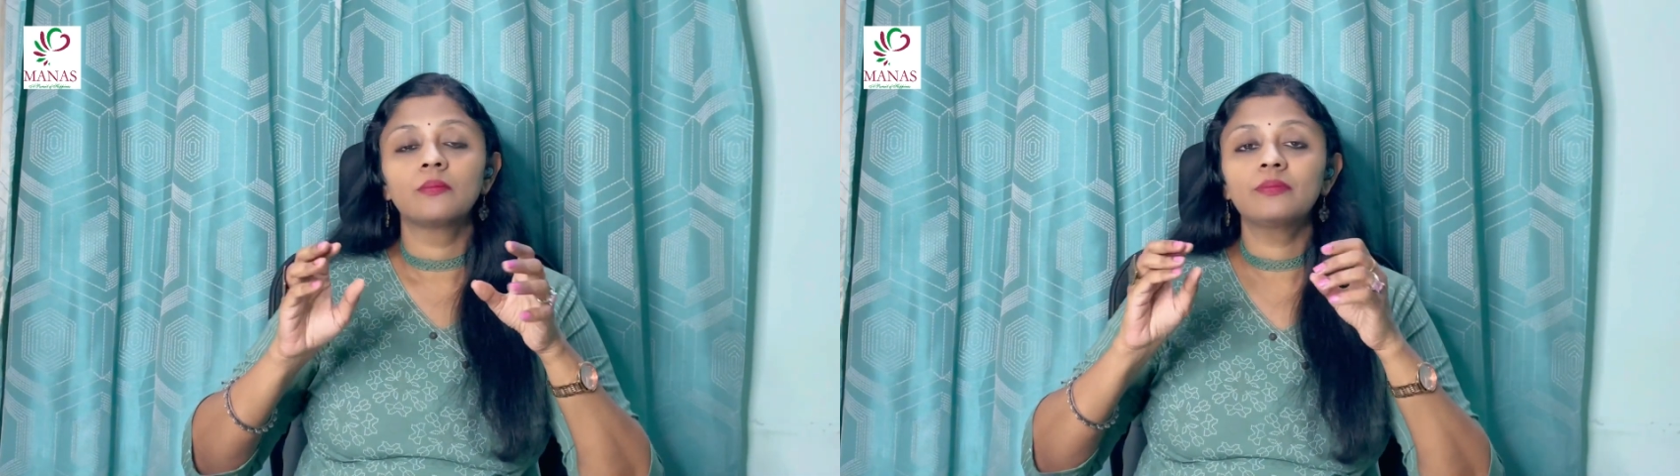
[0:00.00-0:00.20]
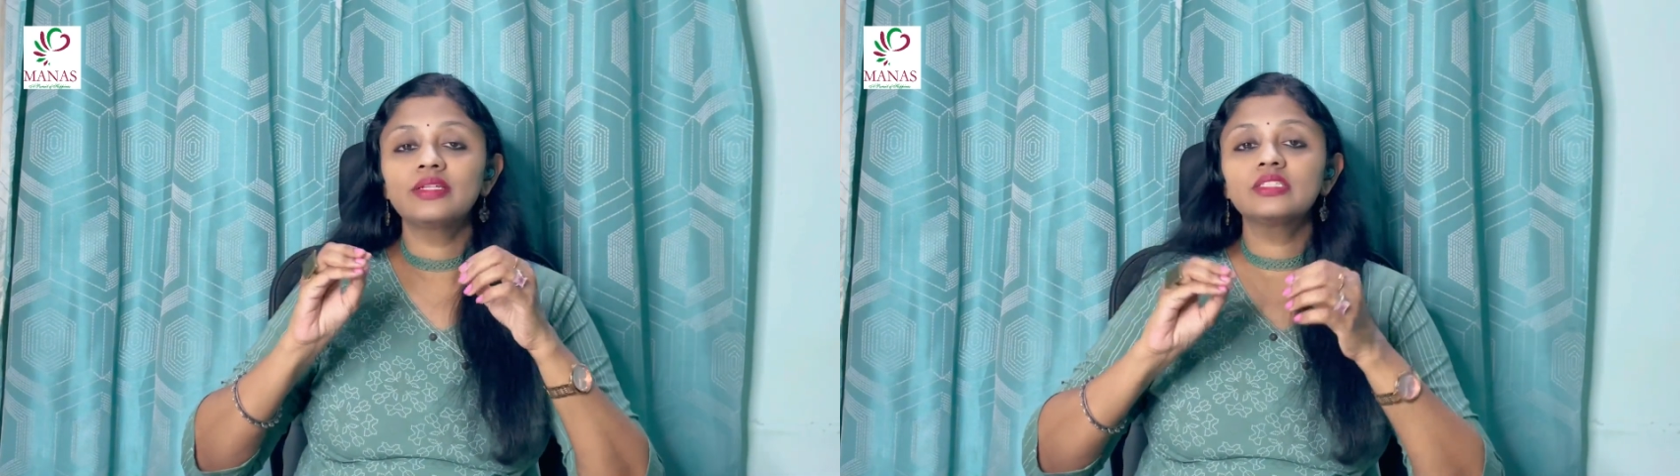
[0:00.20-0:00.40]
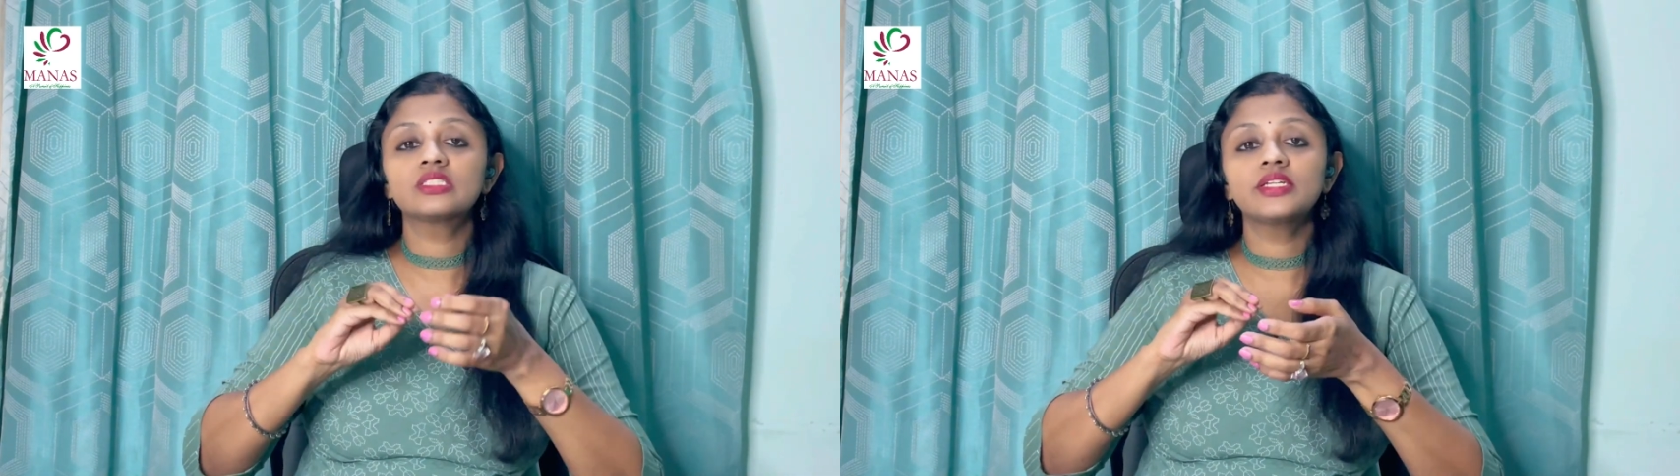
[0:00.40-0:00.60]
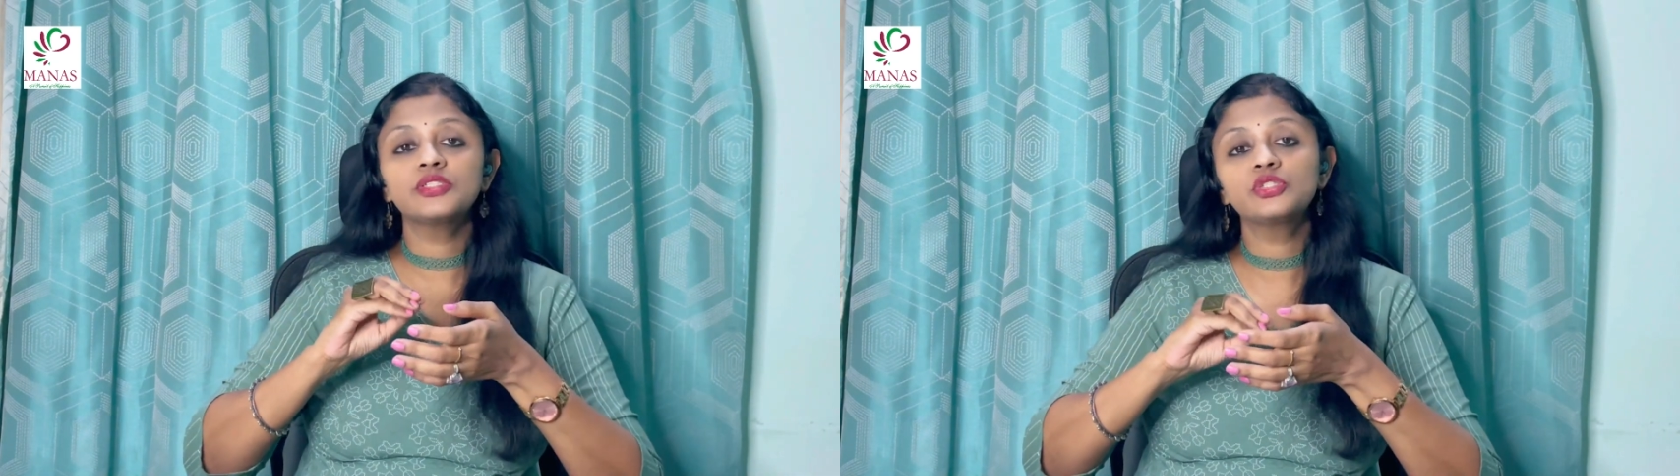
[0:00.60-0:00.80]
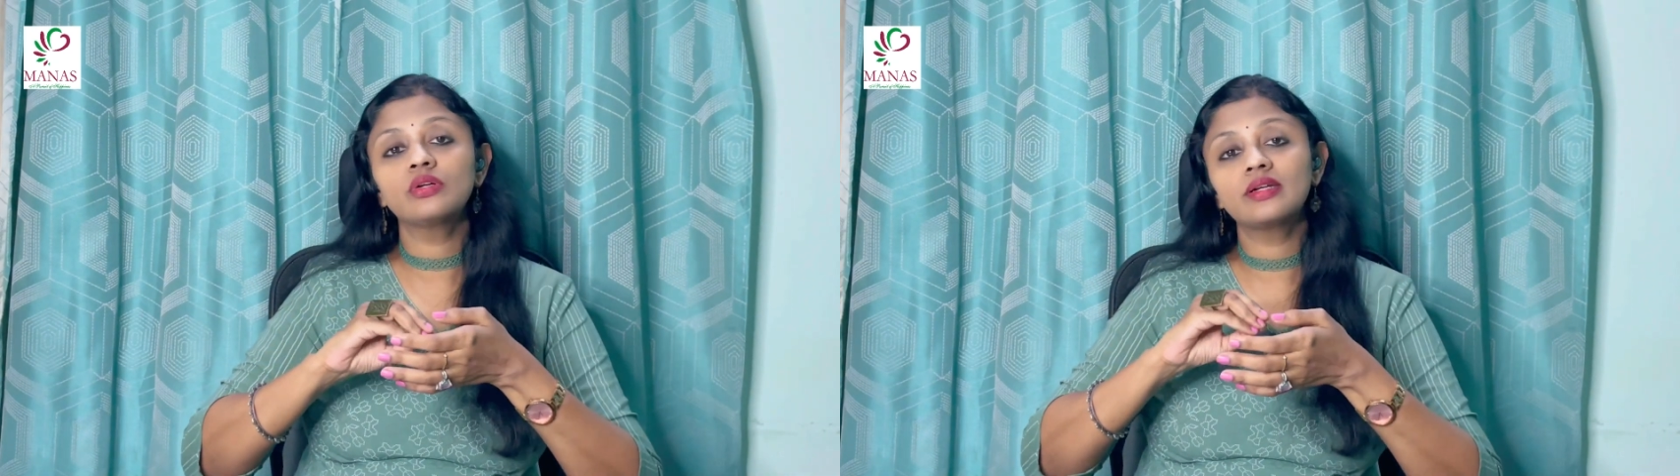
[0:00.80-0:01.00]
Please
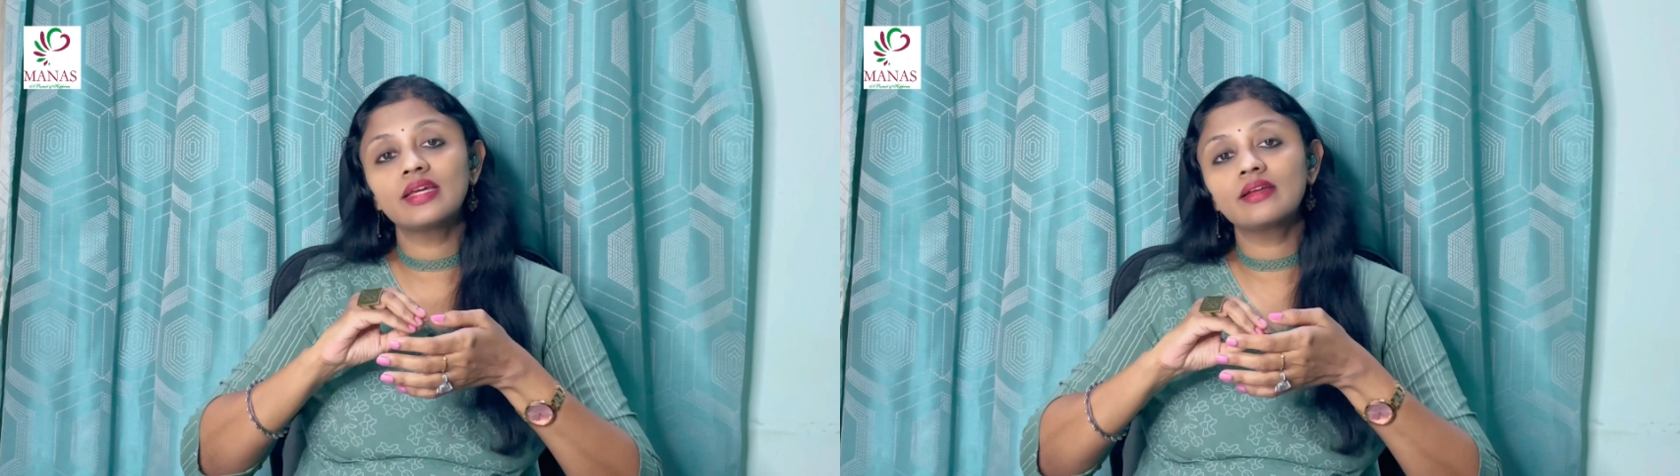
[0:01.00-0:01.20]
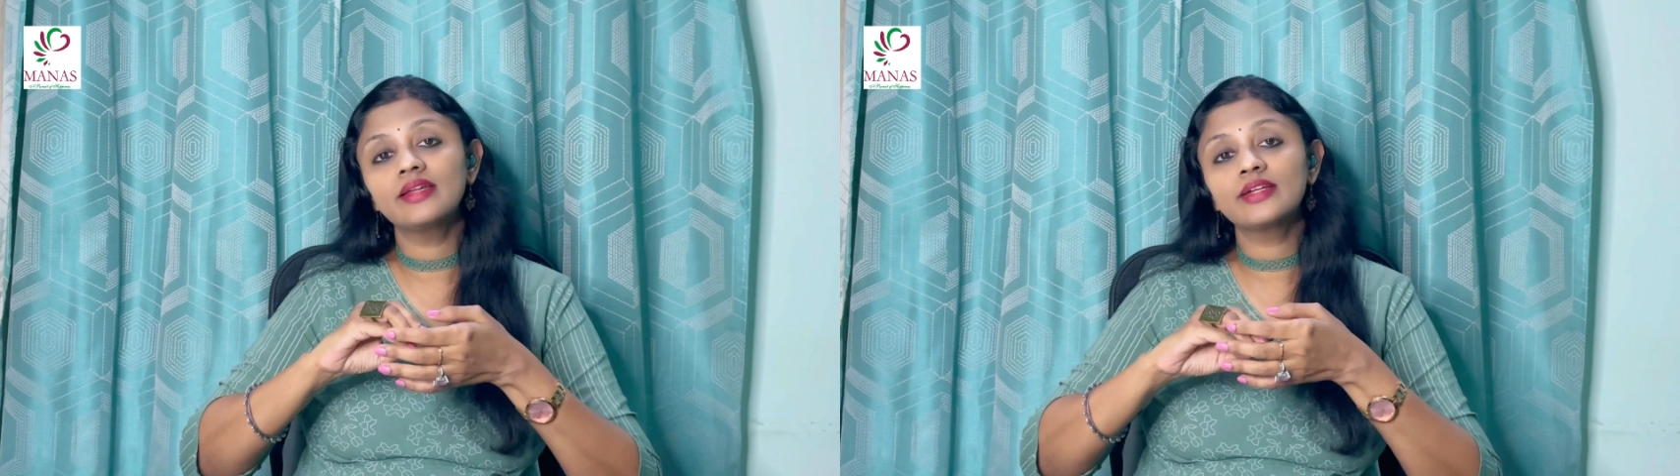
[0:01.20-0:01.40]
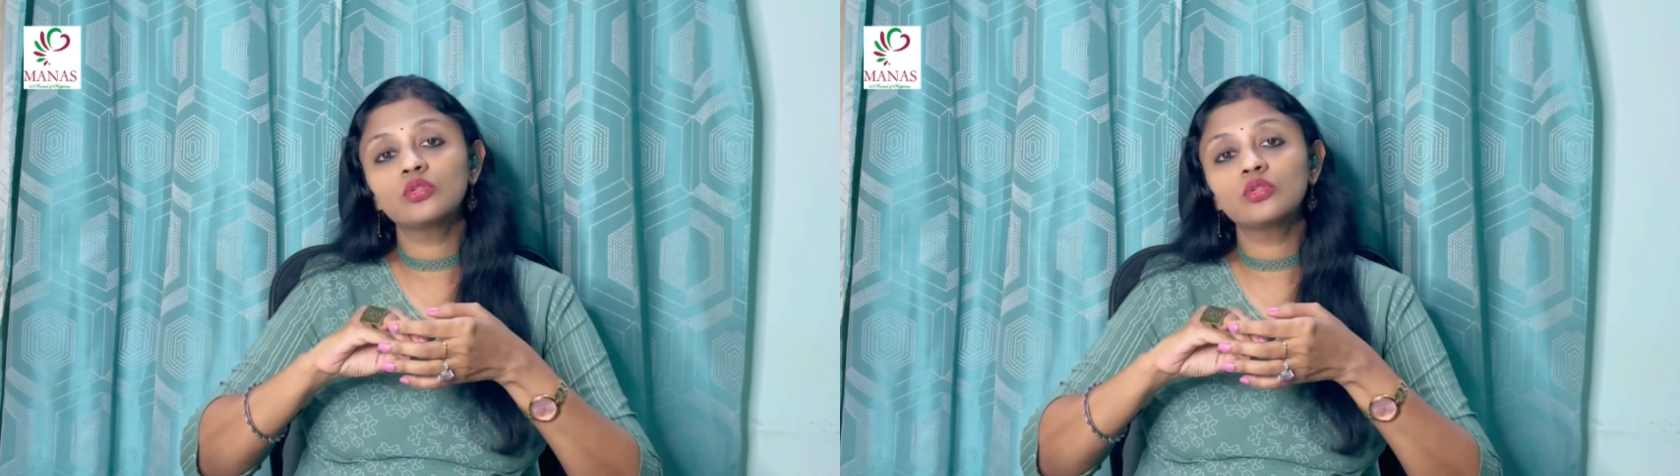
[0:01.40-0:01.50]
change your technique